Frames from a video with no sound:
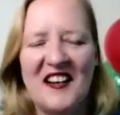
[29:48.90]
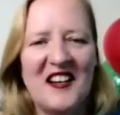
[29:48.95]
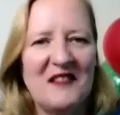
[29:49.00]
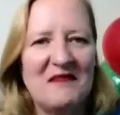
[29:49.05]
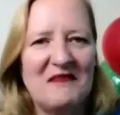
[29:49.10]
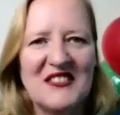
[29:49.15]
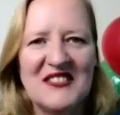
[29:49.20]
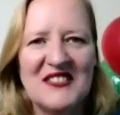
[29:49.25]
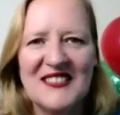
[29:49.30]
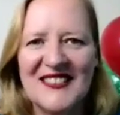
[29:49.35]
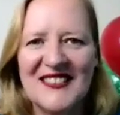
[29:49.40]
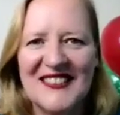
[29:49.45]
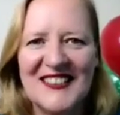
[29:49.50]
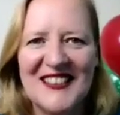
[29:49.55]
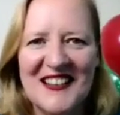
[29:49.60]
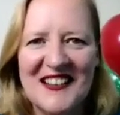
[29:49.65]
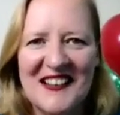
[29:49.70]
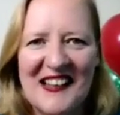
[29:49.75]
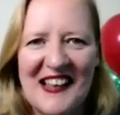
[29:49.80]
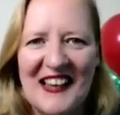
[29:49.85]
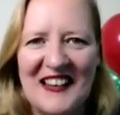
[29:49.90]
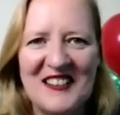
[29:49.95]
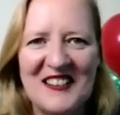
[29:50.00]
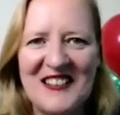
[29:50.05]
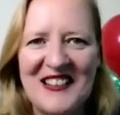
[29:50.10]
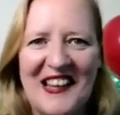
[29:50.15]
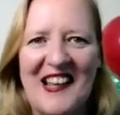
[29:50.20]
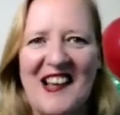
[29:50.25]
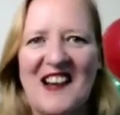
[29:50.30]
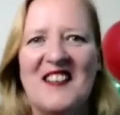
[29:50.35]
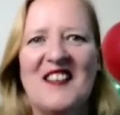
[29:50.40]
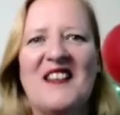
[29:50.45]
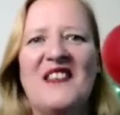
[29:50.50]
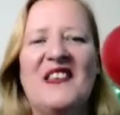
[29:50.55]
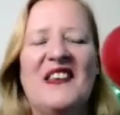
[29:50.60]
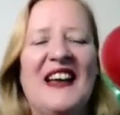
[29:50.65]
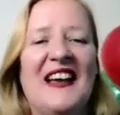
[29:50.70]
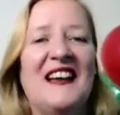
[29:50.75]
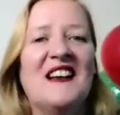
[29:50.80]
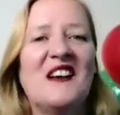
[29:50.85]
I'm just going to end there
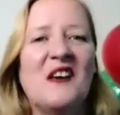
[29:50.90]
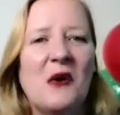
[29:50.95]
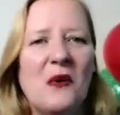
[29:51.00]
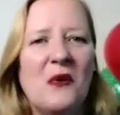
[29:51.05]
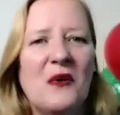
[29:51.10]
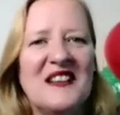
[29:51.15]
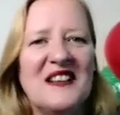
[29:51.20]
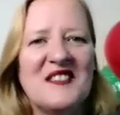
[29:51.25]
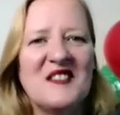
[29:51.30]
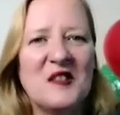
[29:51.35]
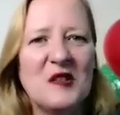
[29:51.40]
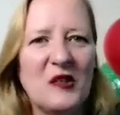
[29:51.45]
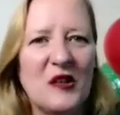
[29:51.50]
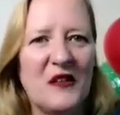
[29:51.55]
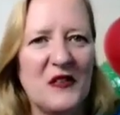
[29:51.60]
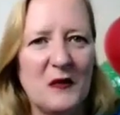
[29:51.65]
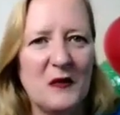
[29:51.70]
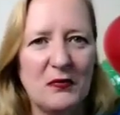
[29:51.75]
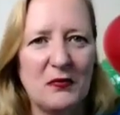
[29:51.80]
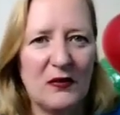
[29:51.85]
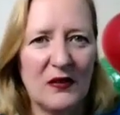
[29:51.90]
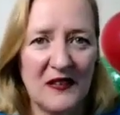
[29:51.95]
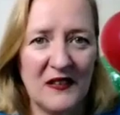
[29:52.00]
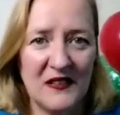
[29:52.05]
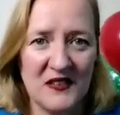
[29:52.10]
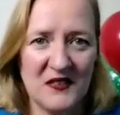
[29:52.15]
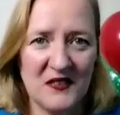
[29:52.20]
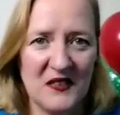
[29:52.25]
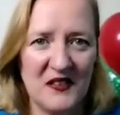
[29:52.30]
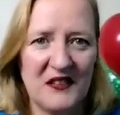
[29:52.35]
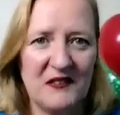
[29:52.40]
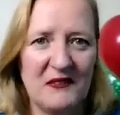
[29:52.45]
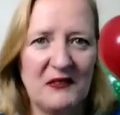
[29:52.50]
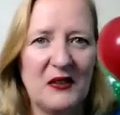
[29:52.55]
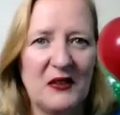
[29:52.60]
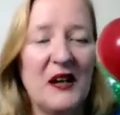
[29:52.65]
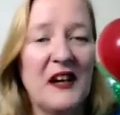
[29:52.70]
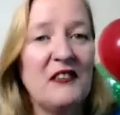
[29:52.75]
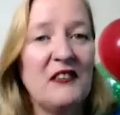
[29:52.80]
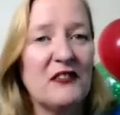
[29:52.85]
on that. Always look on the bright side of
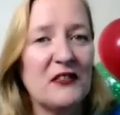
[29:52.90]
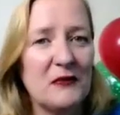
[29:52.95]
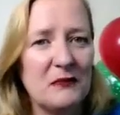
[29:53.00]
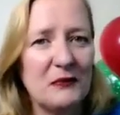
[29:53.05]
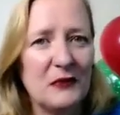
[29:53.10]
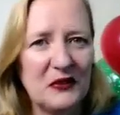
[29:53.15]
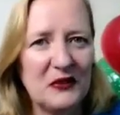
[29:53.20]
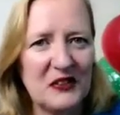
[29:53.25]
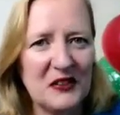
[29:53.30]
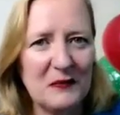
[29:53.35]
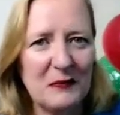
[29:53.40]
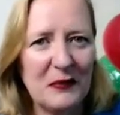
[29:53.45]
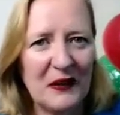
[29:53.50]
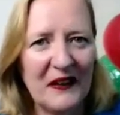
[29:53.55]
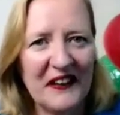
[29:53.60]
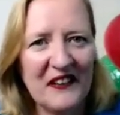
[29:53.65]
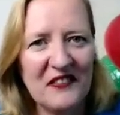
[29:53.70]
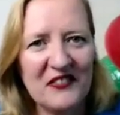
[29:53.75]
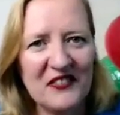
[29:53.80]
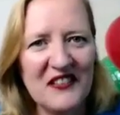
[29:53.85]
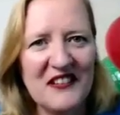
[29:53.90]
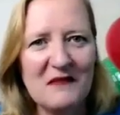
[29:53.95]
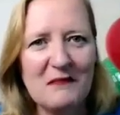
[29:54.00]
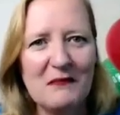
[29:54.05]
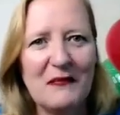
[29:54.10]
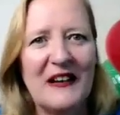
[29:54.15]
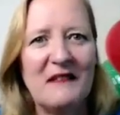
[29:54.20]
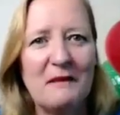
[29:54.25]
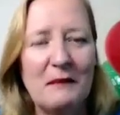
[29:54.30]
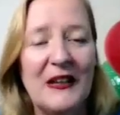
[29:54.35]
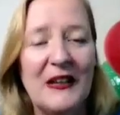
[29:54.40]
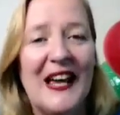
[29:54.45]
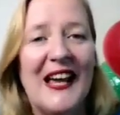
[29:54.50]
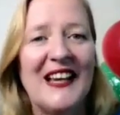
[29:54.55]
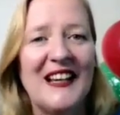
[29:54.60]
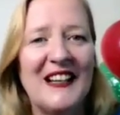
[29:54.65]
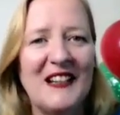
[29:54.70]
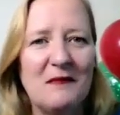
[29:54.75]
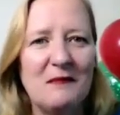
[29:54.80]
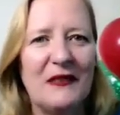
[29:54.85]
life from Monty Python, in my
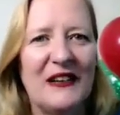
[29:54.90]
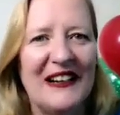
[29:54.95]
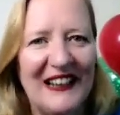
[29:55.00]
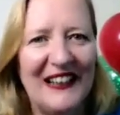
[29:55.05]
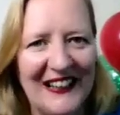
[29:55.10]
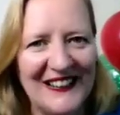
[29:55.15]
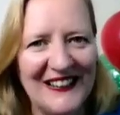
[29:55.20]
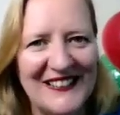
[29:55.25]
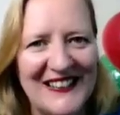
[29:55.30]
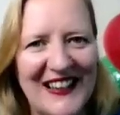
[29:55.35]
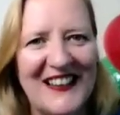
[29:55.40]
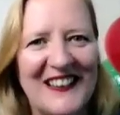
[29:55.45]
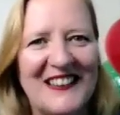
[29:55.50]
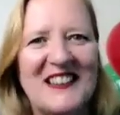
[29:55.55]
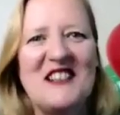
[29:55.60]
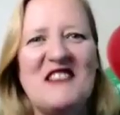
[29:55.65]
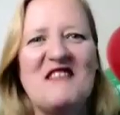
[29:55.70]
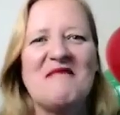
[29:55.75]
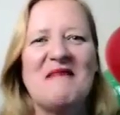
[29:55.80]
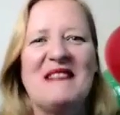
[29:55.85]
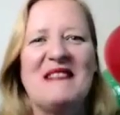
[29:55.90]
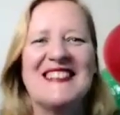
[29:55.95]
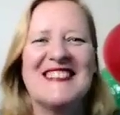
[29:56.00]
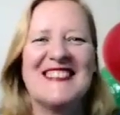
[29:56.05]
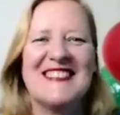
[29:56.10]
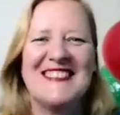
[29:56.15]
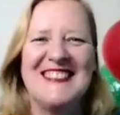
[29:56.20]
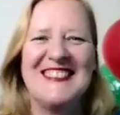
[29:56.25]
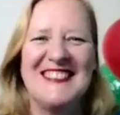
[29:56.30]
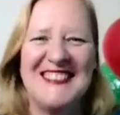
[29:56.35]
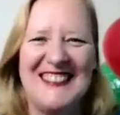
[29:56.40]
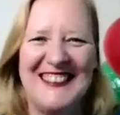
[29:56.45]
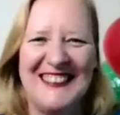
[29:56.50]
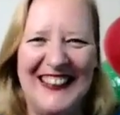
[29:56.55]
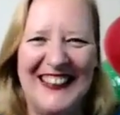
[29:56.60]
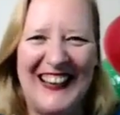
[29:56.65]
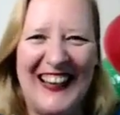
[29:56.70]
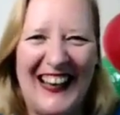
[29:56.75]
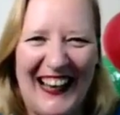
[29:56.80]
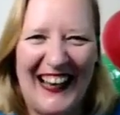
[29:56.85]
head now that you've mentioned it.
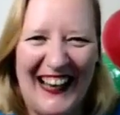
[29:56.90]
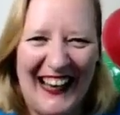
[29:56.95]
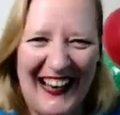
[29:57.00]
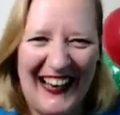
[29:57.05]
Yeah.